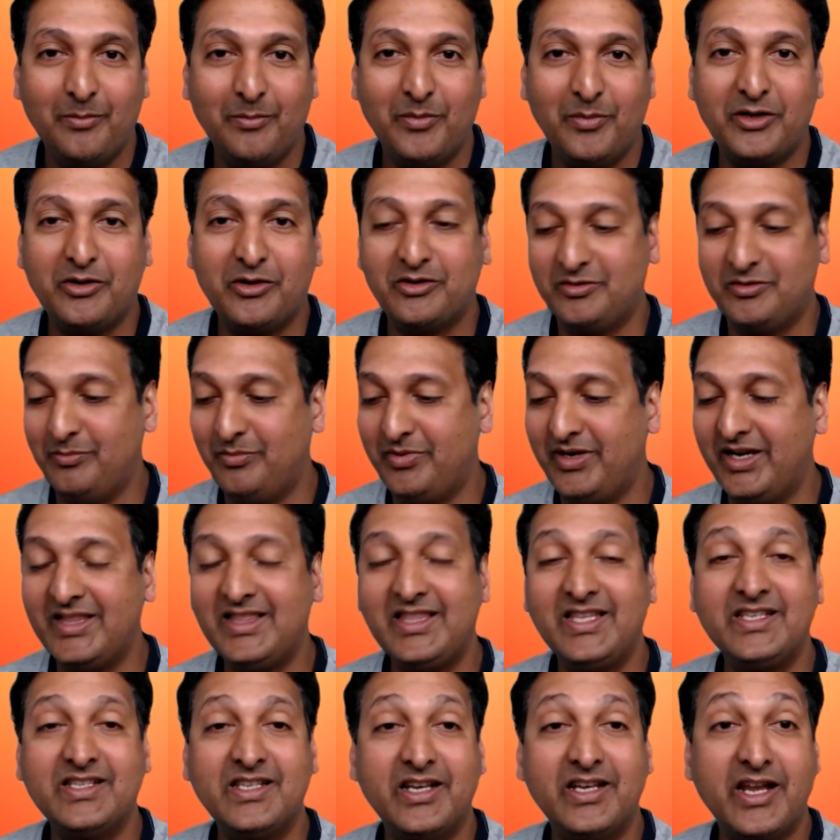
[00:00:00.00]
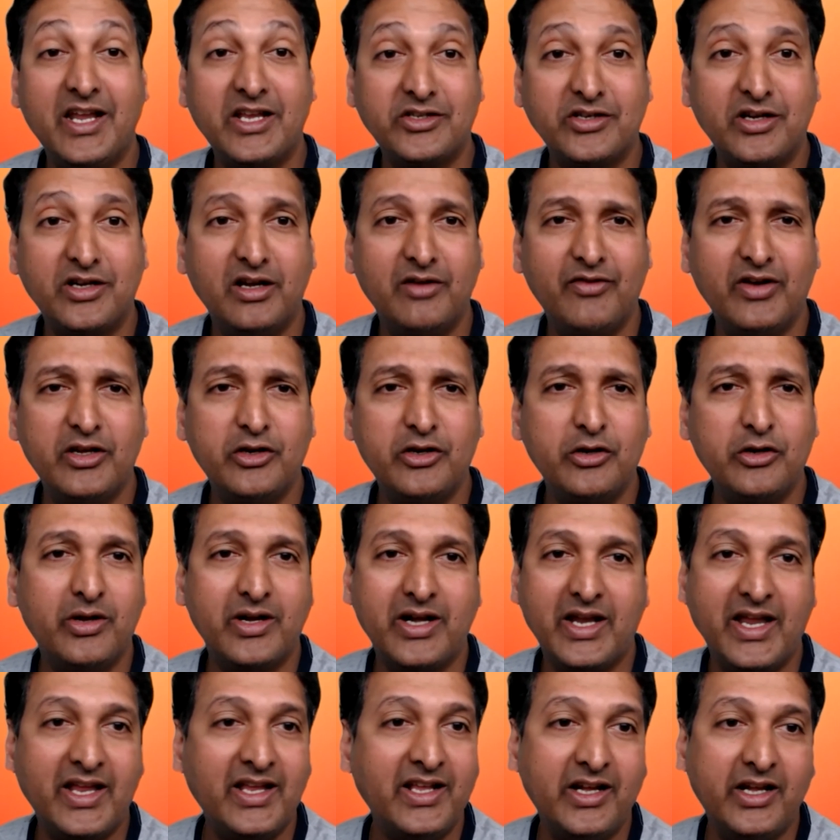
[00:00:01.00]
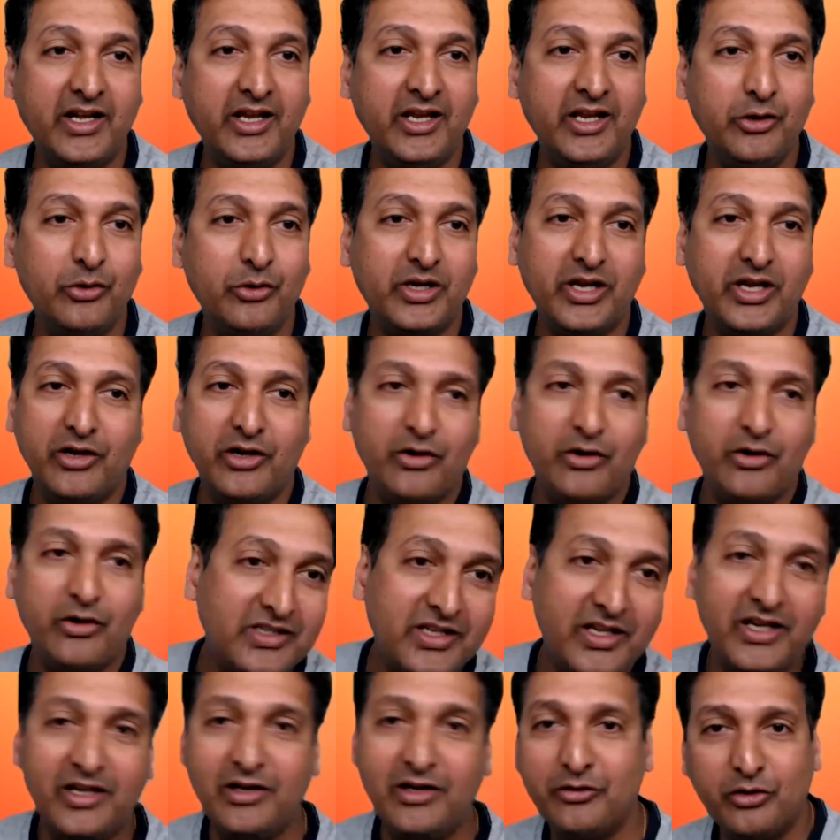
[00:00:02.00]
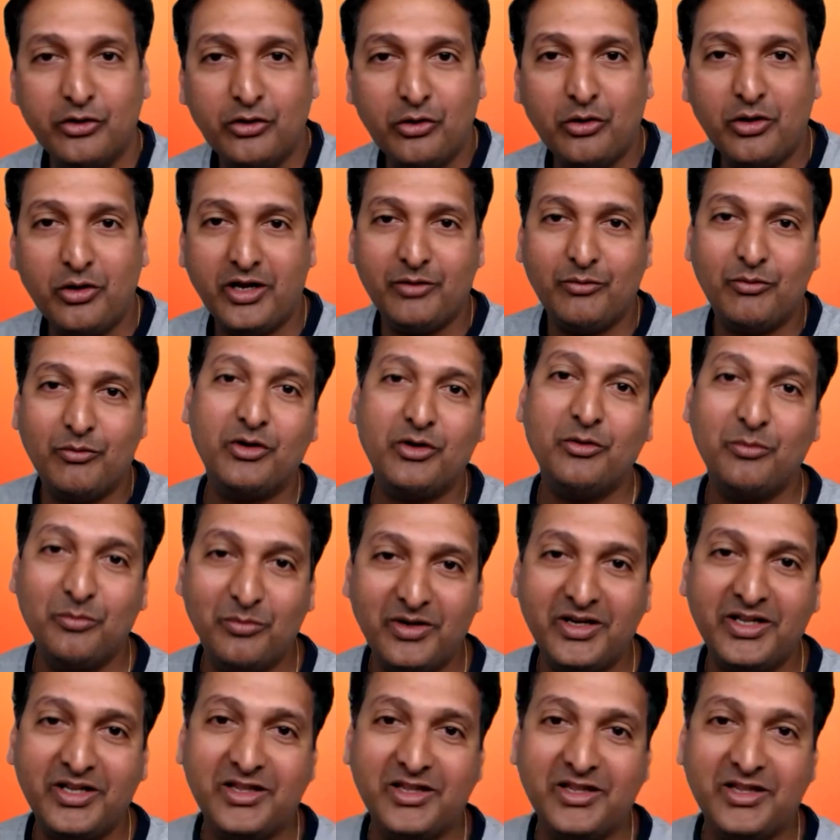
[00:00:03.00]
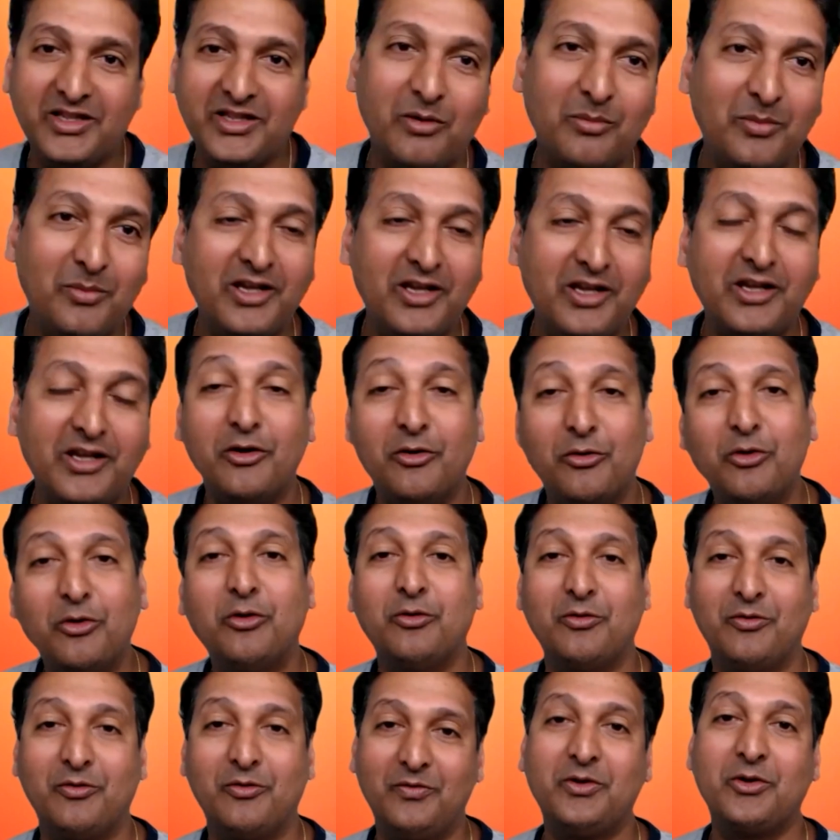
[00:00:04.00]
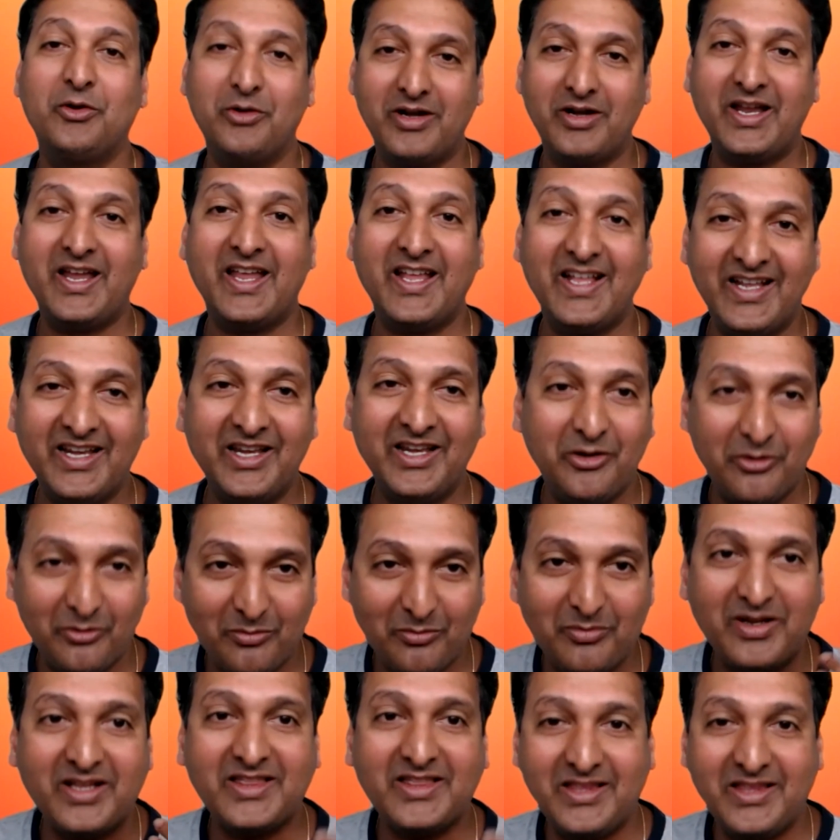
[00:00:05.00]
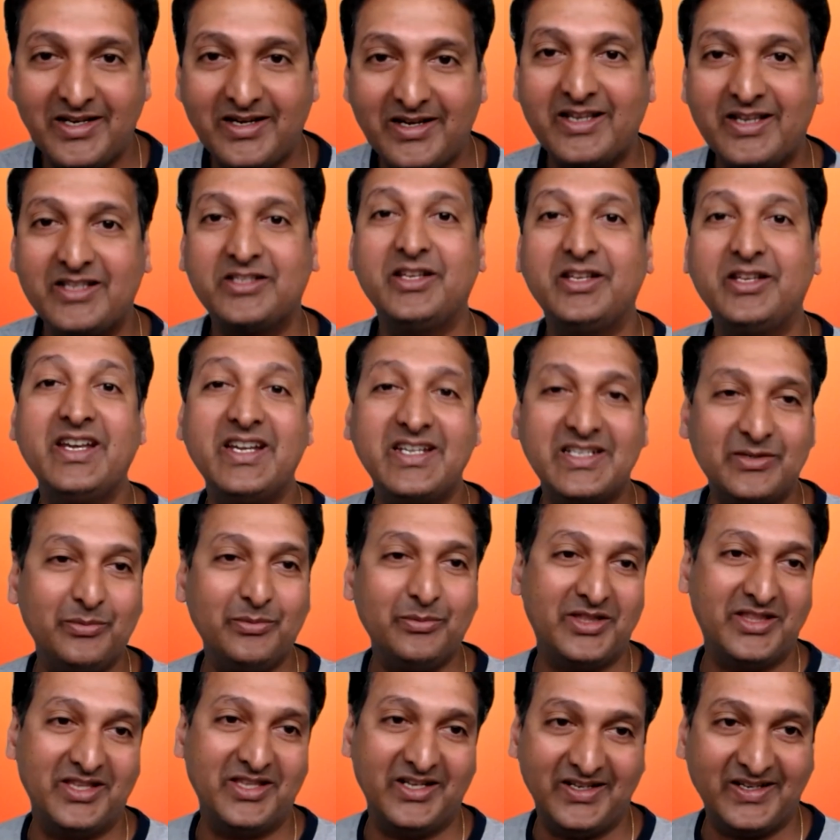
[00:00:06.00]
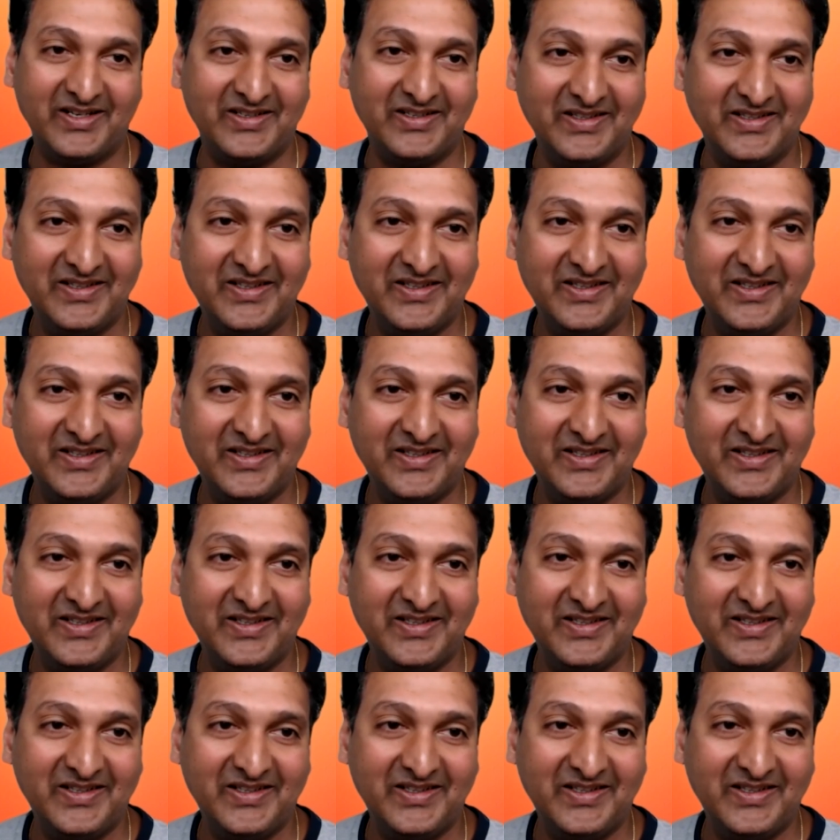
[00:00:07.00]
Because breath is a natural. When you're angry, you cannot say, I want to breathe normally. No. If you're angry, your breath resonates with it.